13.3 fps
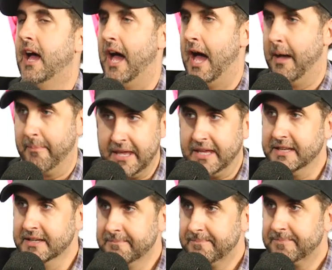I'm
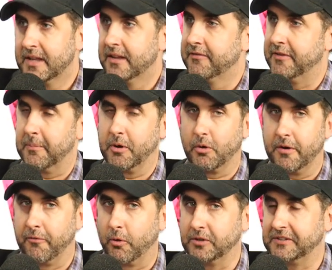in.
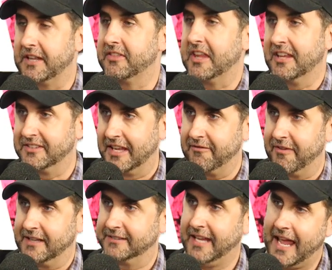February 14th is a
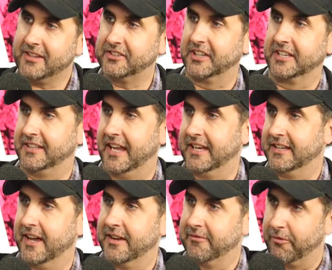fantastic date
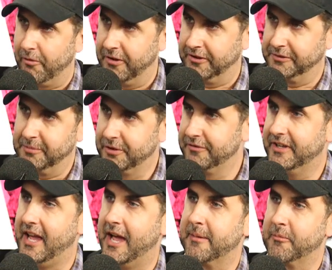night for this
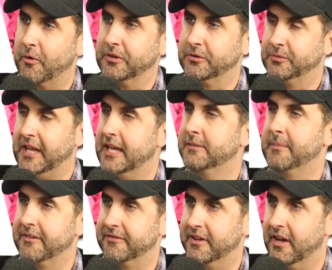movie. I'm going to take
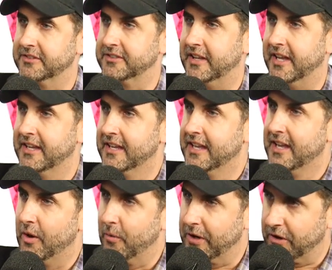my fiance.
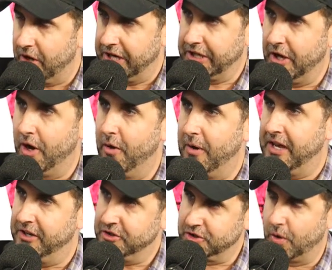We're going to go
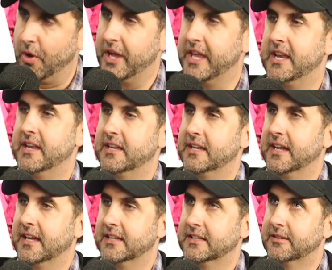and enjoy it.
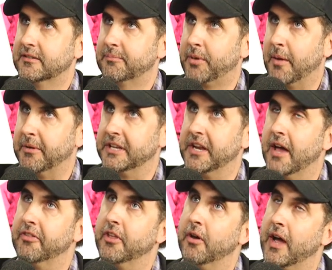Probably
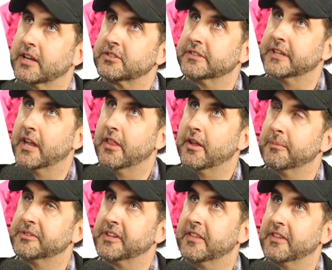not, though, actually, now that
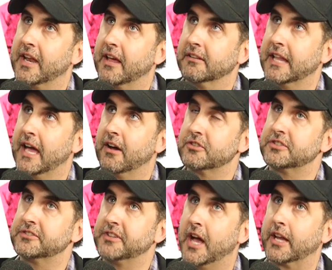I'm saying that out loud.
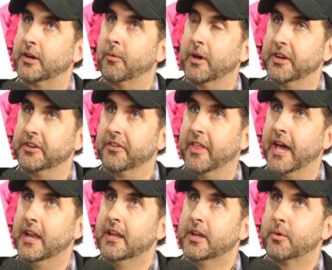She's not going to want to do
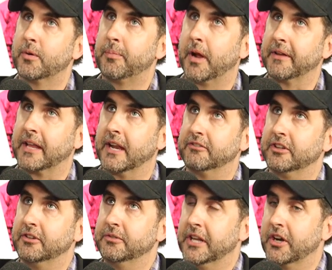that. We're probably going to have
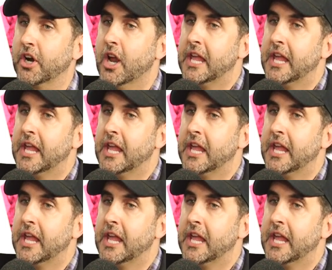to do dinner.